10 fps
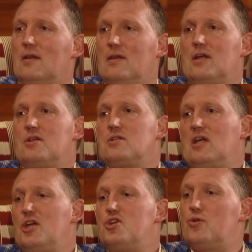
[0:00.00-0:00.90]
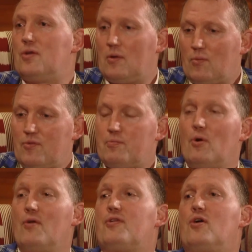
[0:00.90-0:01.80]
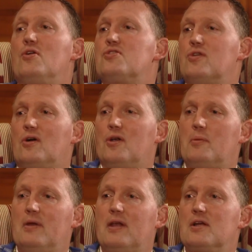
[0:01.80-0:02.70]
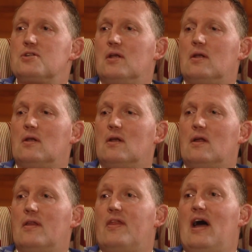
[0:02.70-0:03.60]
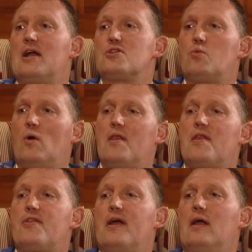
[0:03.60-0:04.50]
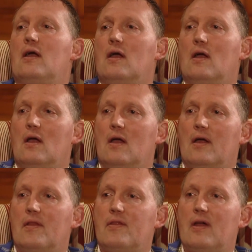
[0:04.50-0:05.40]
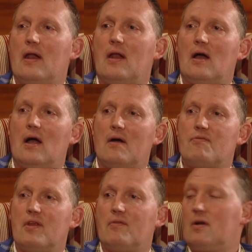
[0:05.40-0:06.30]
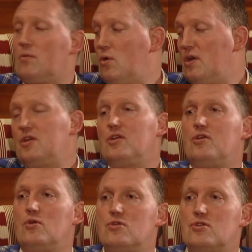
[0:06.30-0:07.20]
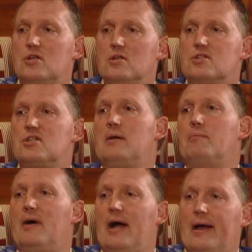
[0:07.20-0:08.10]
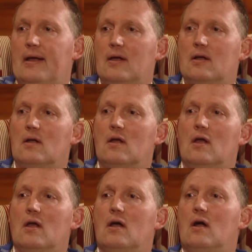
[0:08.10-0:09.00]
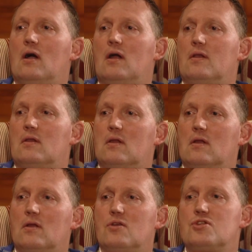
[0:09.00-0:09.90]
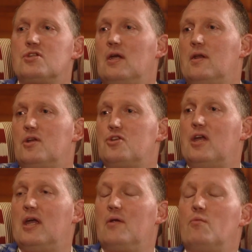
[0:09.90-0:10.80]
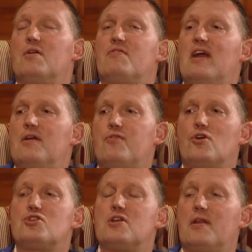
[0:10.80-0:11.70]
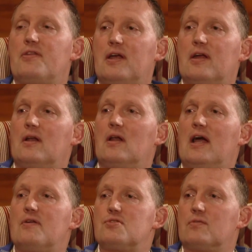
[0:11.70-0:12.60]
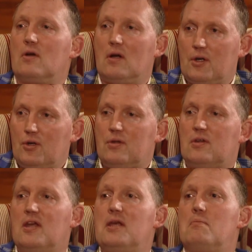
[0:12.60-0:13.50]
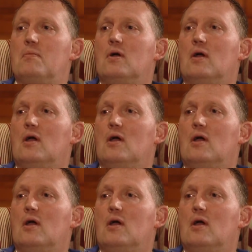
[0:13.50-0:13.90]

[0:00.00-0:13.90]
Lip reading: this issue that we've both got is not going to beat us. And that's one thing that I've never wanted to do, is just sit back and sit in a chair. And we're very fortunate, I think, in our lives. We've got a good team